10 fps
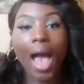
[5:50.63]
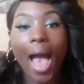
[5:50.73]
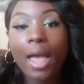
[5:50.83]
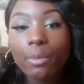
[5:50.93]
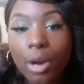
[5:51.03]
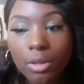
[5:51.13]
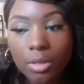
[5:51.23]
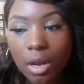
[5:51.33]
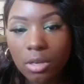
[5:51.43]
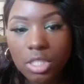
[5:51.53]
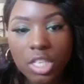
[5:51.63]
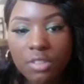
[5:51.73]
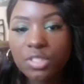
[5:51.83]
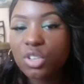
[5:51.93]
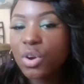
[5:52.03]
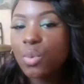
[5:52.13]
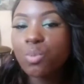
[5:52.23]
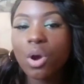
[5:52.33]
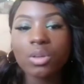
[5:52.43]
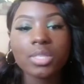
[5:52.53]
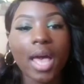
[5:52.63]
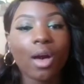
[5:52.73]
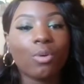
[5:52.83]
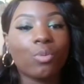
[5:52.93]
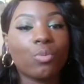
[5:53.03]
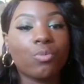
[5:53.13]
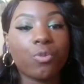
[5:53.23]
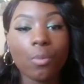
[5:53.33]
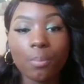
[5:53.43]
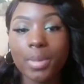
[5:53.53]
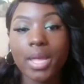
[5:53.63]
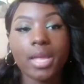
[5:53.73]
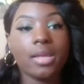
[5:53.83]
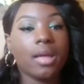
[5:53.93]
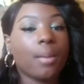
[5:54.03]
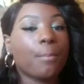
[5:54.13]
I worked third shift, so it worked out for me